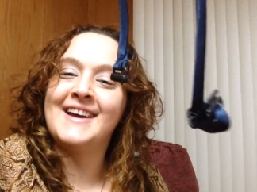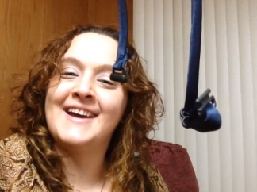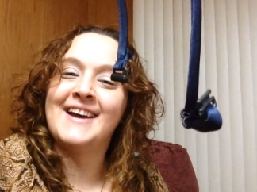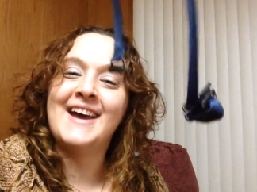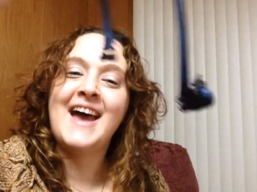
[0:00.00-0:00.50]

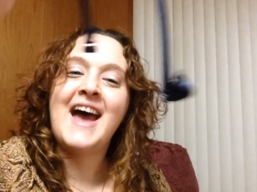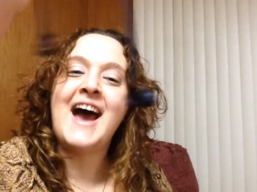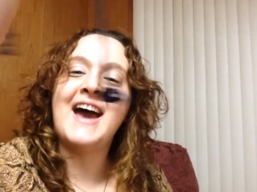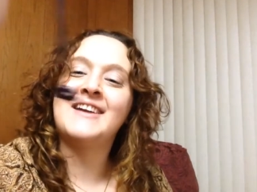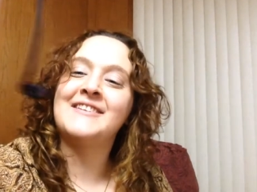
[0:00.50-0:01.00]

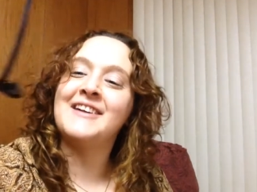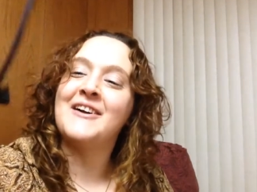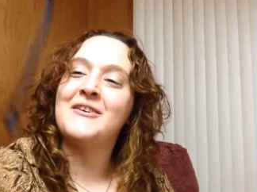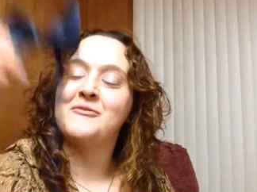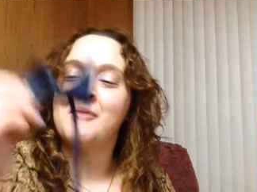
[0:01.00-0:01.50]
I
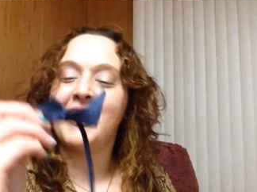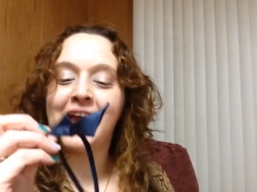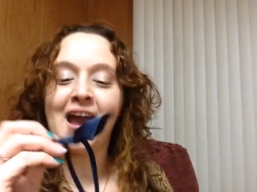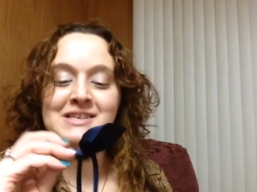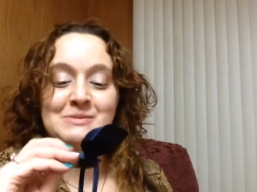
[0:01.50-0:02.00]
don't know if
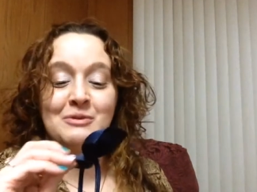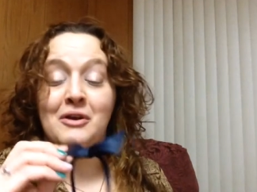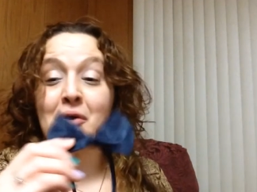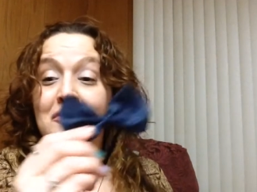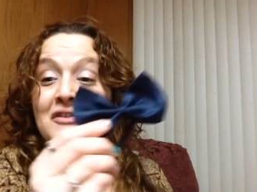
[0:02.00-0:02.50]
my guys
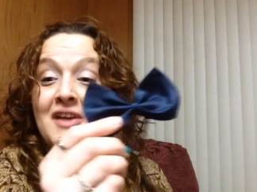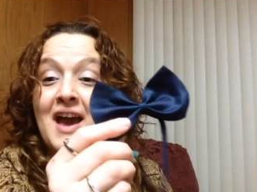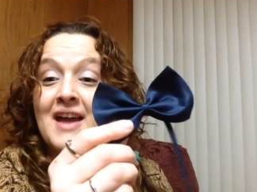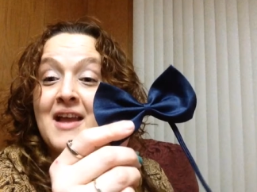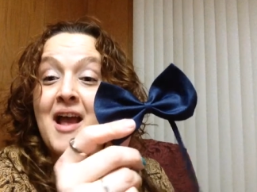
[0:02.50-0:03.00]
would go for
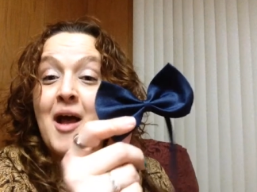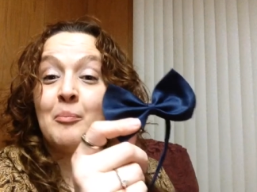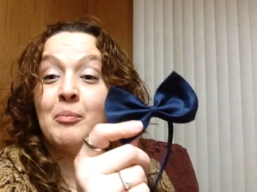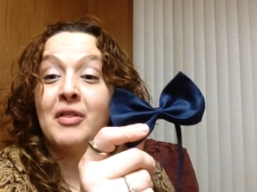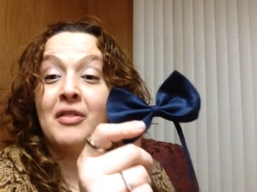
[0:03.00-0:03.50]
that,
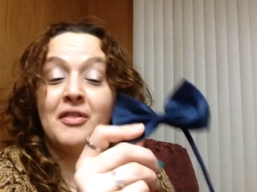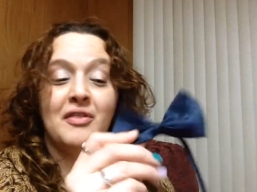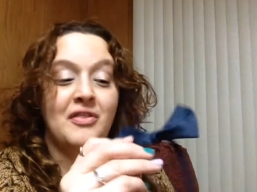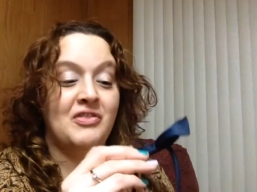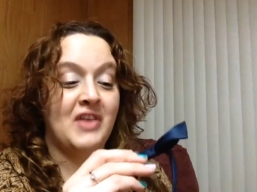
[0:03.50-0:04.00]
but
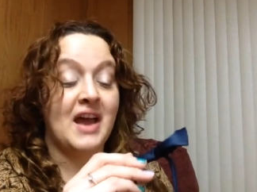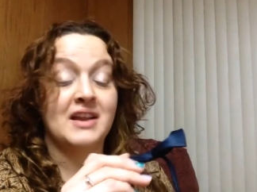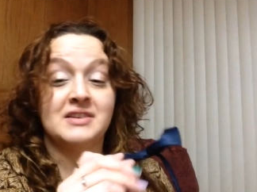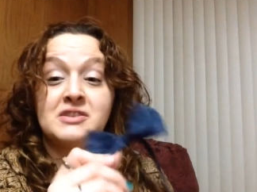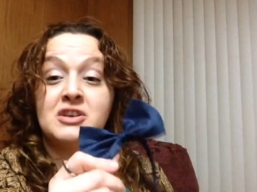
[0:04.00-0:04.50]

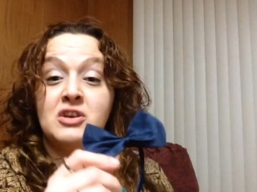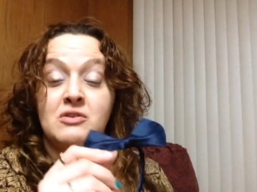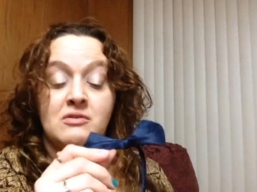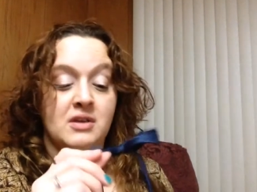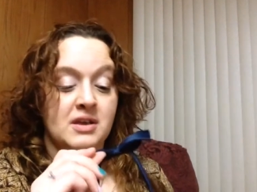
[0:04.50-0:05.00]
that is
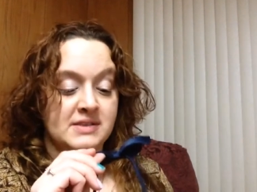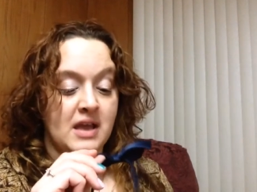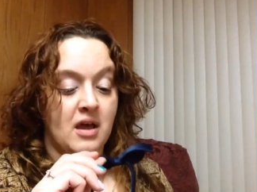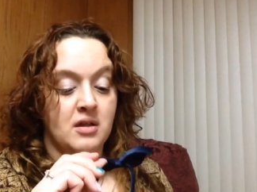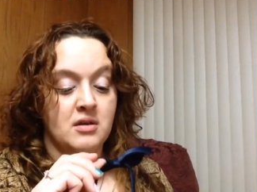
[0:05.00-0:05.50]
cute
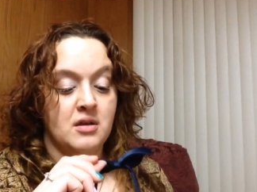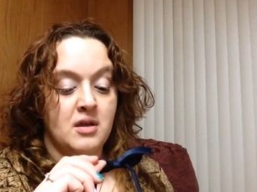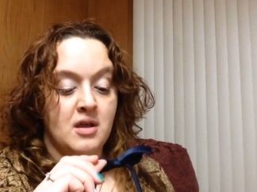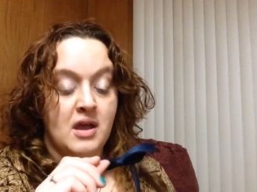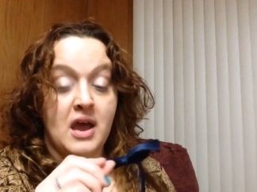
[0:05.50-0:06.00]
as hell.
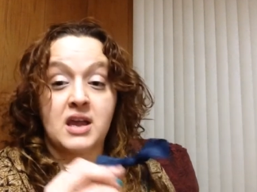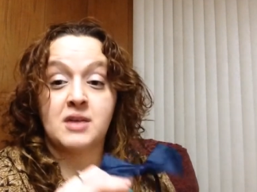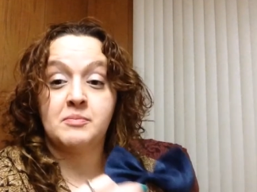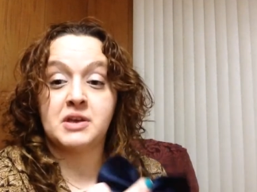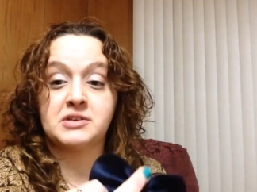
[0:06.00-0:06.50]

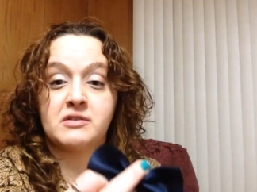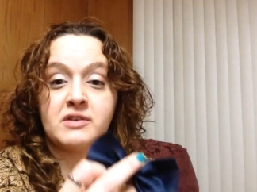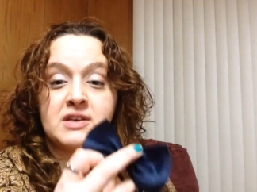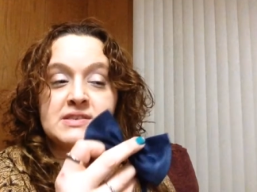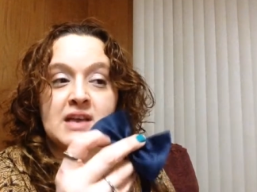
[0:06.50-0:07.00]
I can
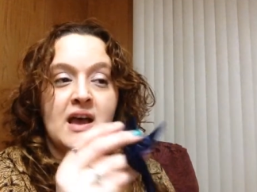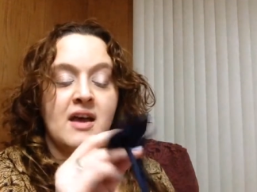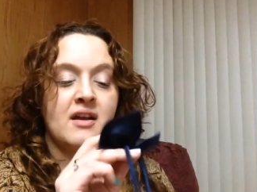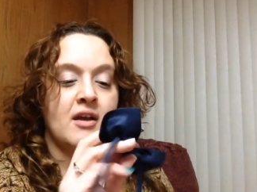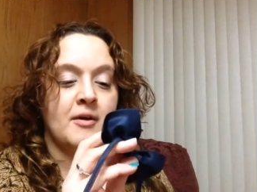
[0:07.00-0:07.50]
picture this
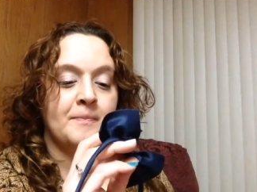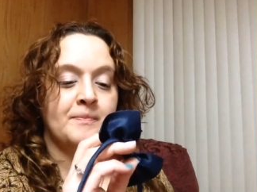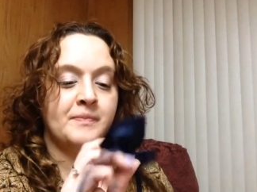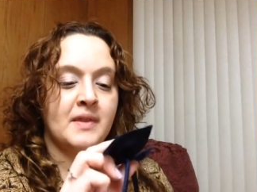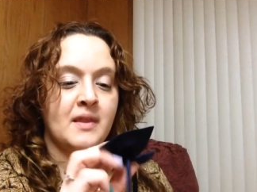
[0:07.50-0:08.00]
on
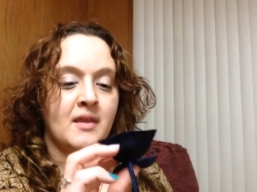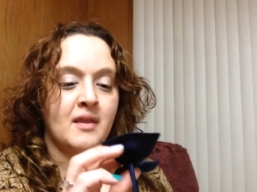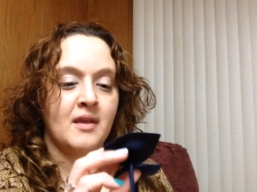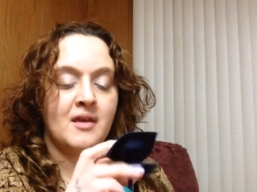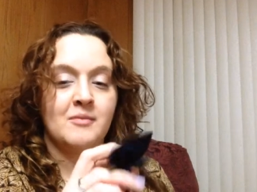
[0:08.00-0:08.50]
um,
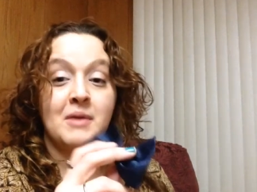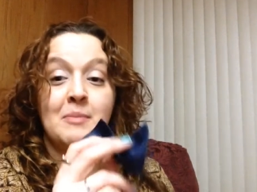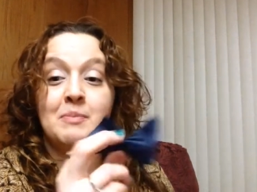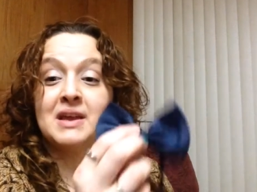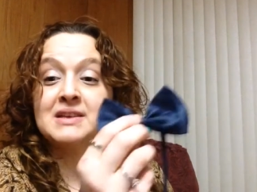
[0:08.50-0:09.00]

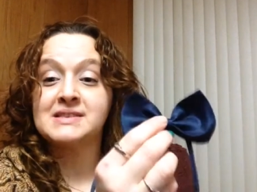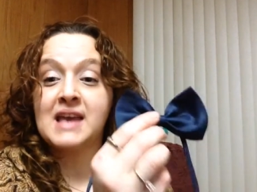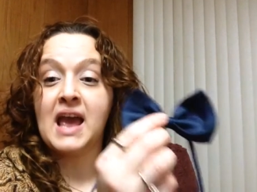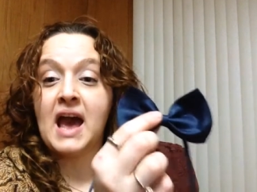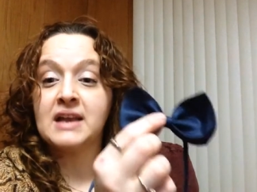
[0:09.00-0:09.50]
my
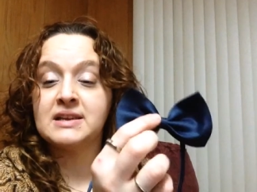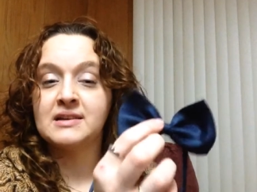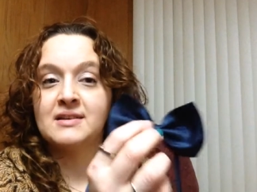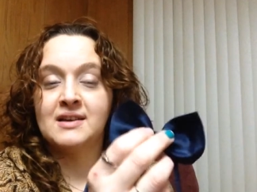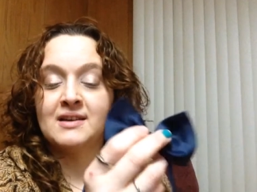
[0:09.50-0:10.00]
biggest cat.